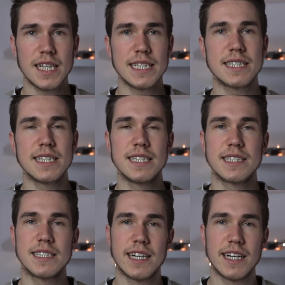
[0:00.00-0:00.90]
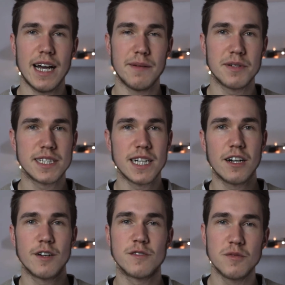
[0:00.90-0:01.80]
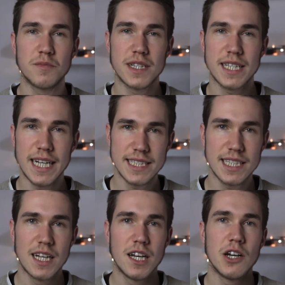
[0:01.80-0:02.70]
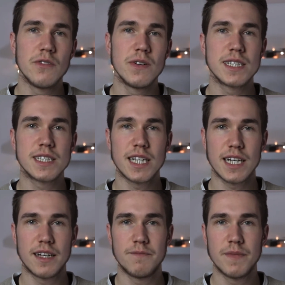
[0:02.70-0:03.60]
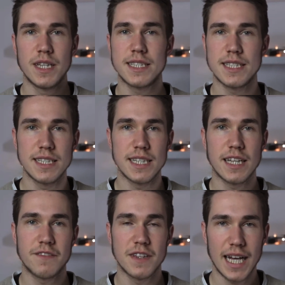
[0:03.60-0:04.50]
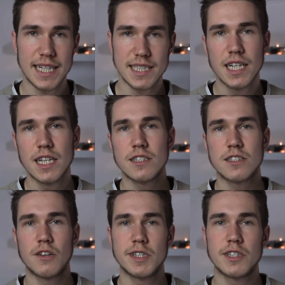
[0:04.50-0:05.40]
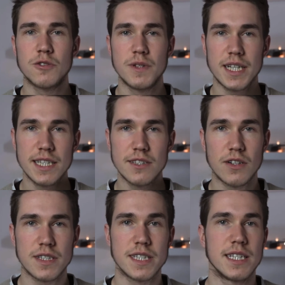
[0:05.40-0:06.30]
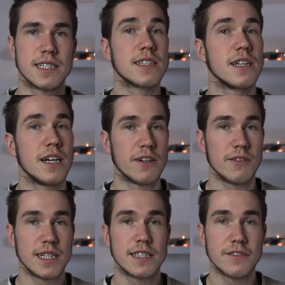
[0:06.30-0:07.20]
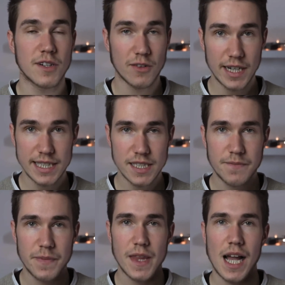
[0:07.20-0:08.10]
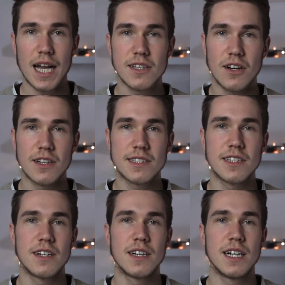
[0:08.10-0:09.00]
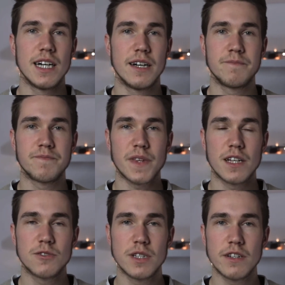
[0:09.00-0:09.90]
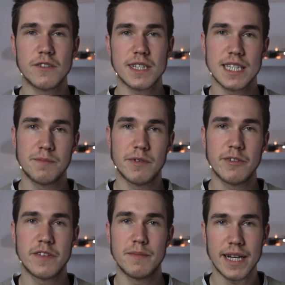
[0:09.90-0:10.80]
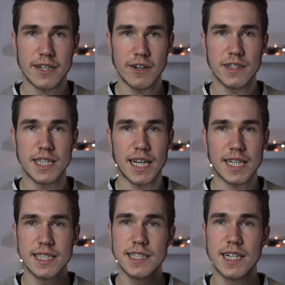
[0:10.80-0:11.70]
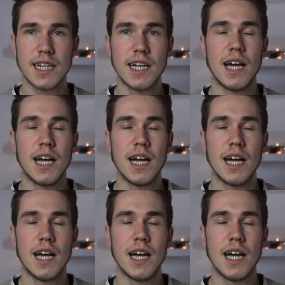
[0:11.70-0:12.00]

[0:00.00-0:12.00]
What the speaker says: lens is the aperture of 2.8, which lets in enough light, so when you're shooting indoors it's relatively great. And also shooting, for example, with a background like here,